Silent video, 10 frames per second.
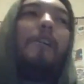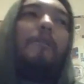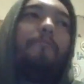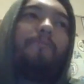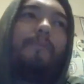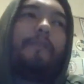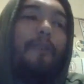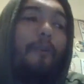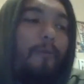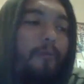
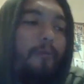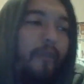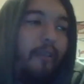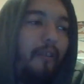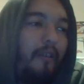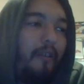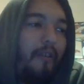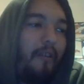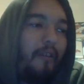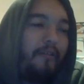So
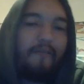this is